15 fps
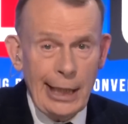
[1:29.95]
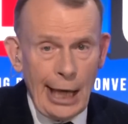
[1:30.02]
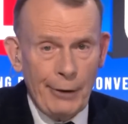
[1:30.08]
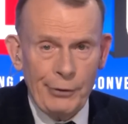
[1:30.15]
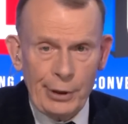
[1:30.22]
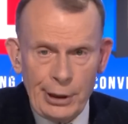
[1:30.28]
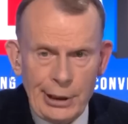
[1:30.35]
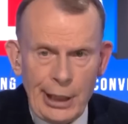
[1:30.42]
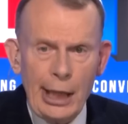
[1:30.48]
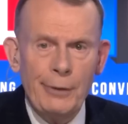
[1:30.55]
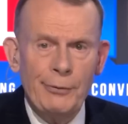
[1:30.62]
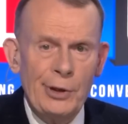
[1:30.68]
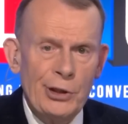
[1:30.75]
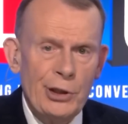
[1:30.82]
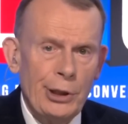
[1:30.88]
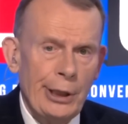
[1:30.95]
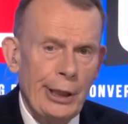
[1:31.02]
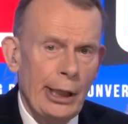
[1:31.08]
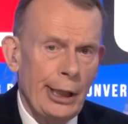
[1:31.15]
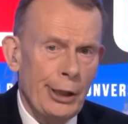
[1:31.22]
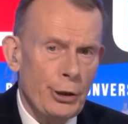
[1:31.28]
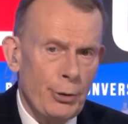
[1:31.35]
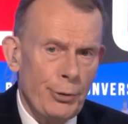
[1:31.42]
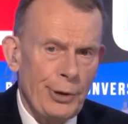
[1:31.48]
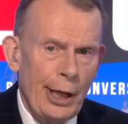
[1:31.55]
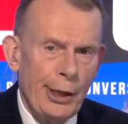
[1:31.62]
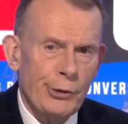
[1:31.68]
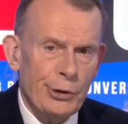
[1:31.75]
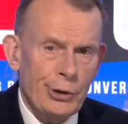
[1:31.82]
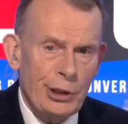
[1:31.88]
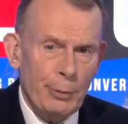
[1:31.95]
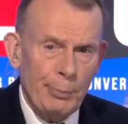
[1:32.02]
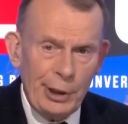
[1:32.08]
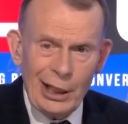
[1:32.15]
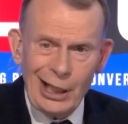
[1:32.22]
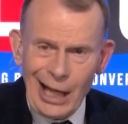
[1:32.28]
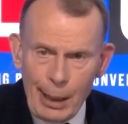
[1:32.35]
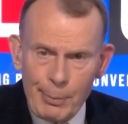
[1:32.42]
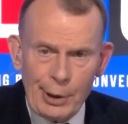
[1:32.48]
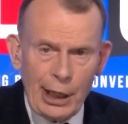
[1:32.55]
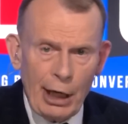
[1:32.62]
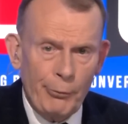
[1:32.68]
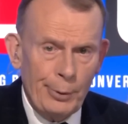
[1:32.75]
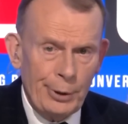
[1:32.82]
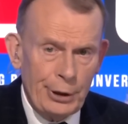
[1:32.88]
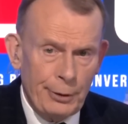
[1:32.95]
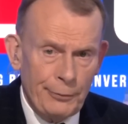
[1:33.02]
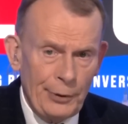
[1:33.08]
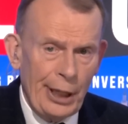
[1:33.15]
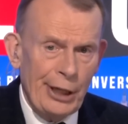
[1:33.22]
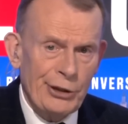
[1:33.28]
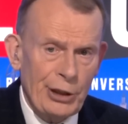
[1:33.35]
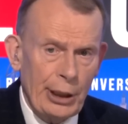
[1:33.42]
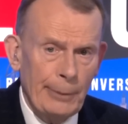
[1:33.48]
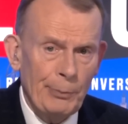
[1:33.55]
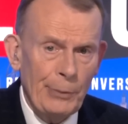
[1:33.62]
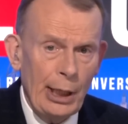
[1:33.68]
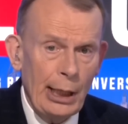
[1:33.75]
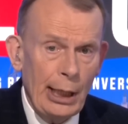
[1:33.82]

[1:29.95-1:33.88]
Gavin Davis, in the early two thousands, had been a Labour government advisor.